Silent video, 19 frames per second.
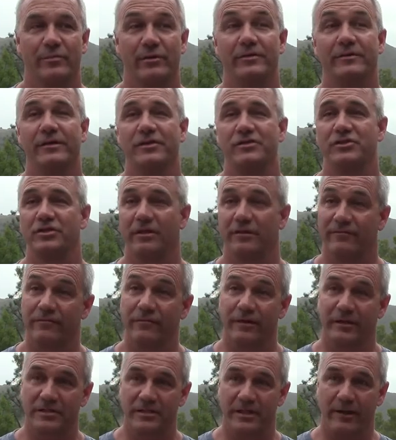But this year,
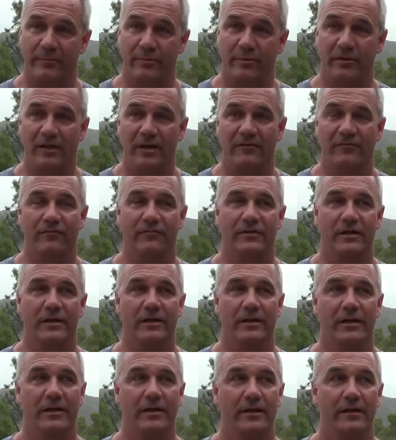for example, I've
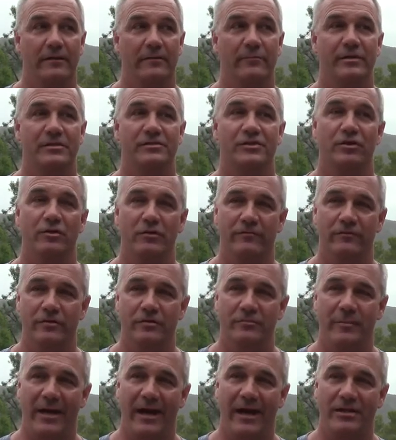done the Miss
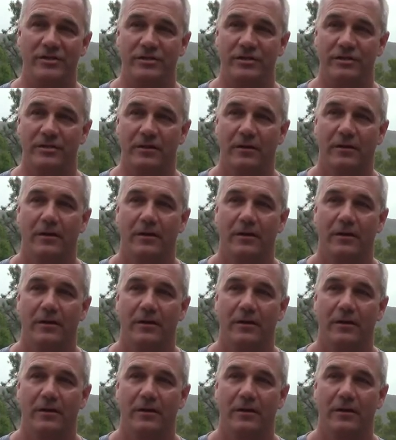Universe pageant.